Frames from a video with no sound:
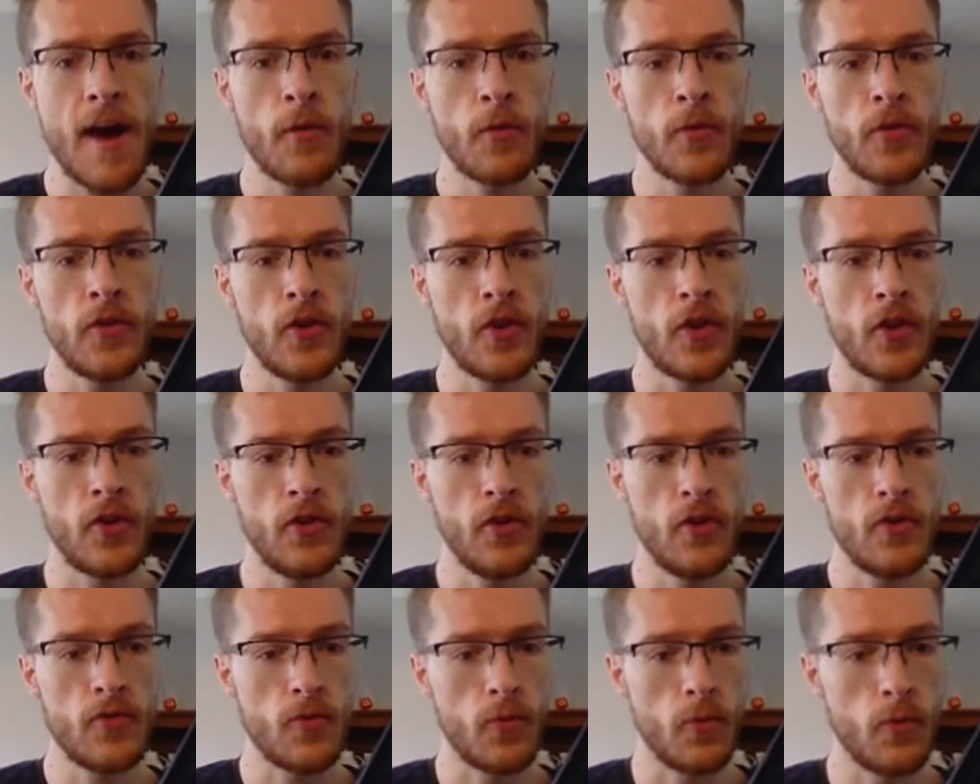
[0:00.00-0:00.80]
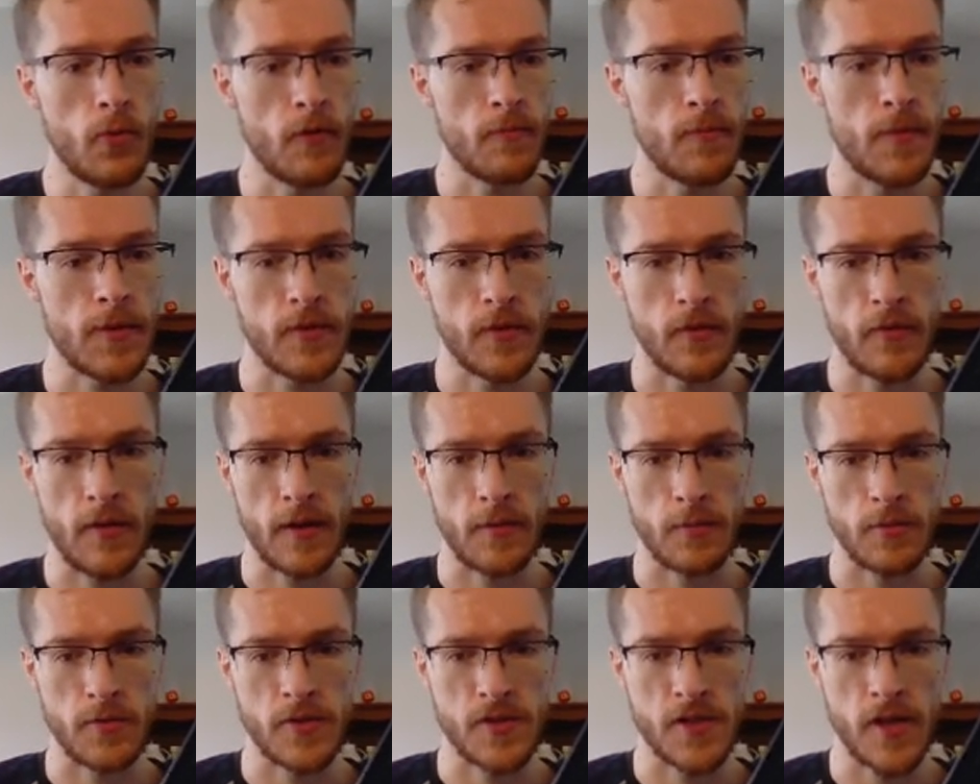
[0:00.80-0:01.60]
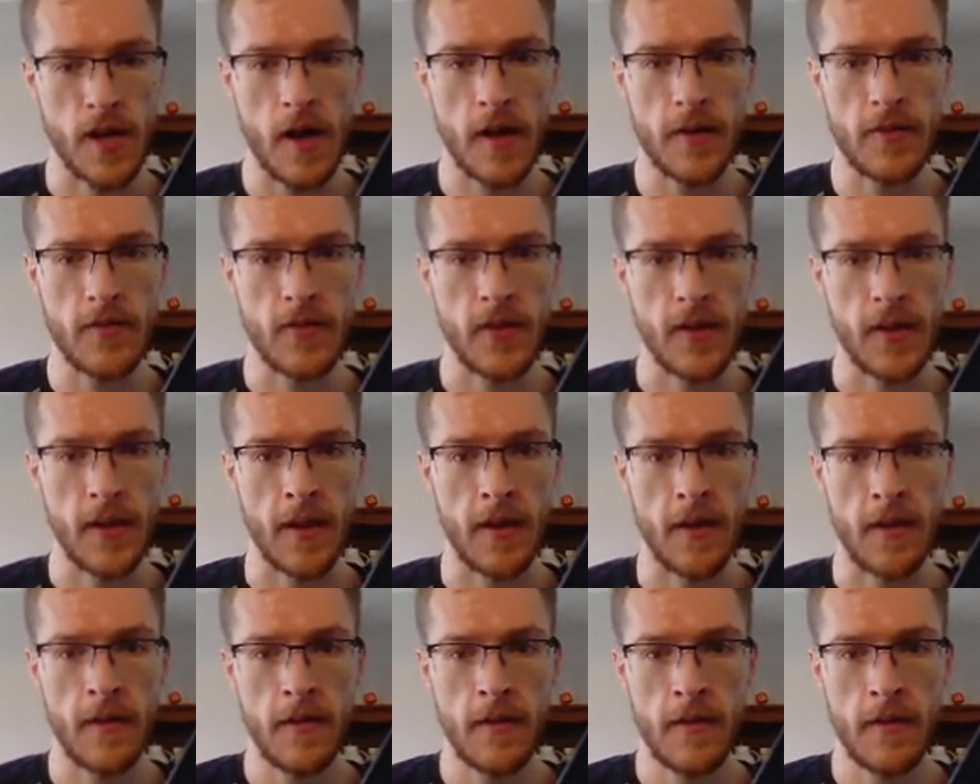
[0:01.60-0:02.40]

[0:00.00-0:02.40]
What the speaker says: you can use all of Mr. Incredible's shards here.